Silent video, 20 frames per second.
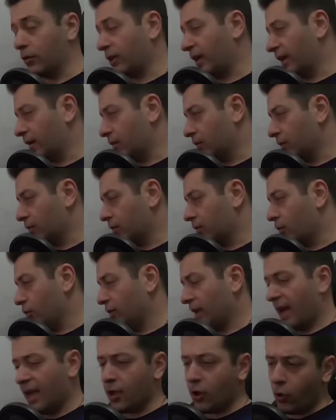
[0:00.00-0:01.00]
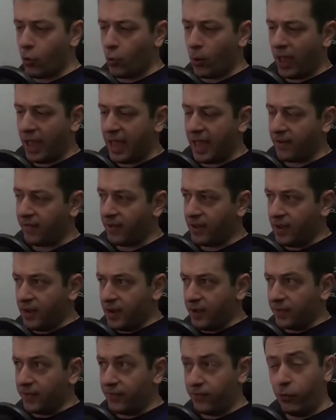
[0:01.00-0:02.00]
Okay, on I/O we have
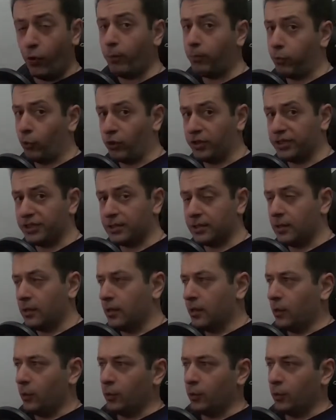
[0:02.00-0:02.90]
the 4 ports,